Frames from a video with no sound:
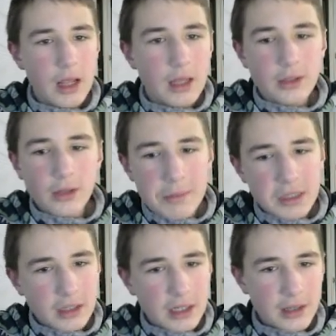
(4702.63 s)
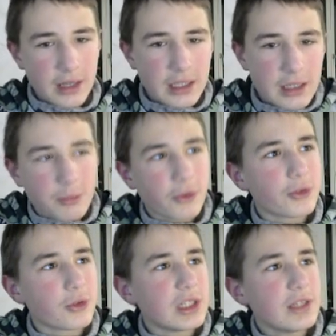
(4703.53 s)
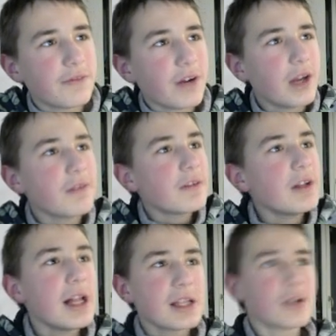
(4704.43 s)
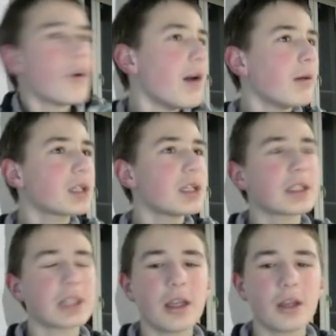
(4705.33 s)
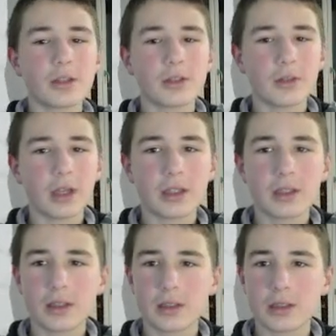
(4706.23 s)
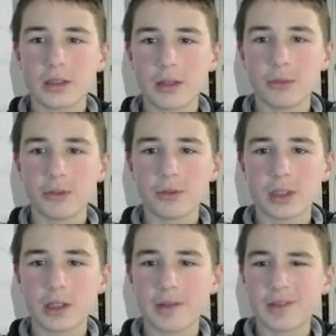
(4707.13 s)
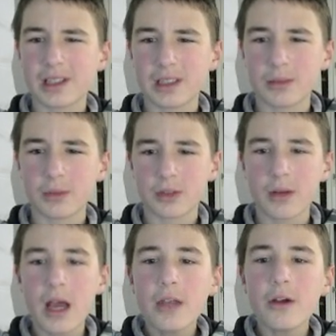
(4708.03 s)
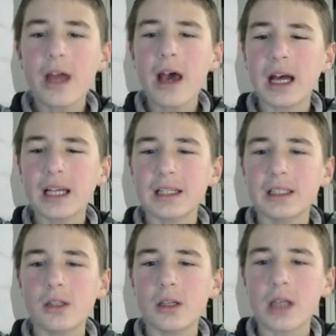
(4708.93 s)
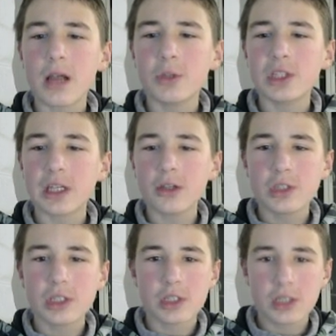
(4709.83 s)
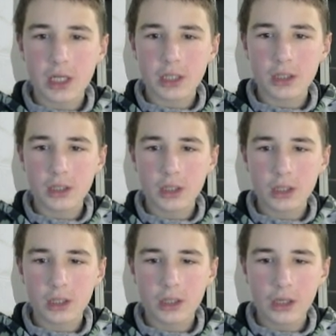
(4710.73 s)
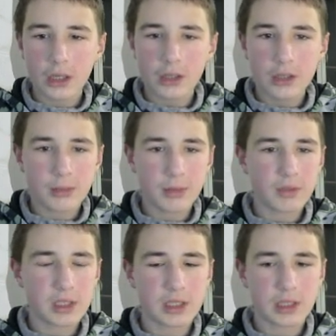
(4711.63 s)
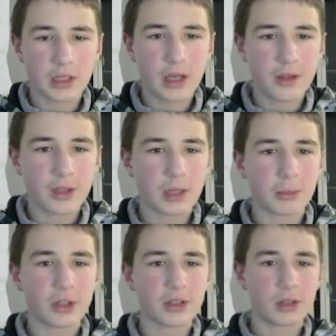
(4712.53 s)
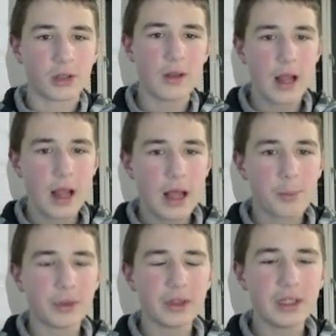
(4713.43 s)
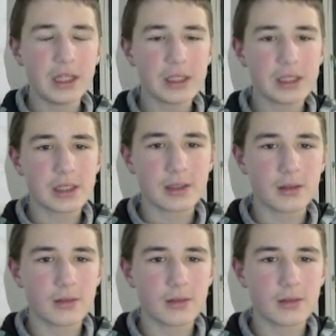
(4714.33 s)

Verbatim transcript: So let me try that and pawn to E5. So I'm actually excited to get emotes. I never get emotes. No, Talmus, can you challenge me with this another time control, please?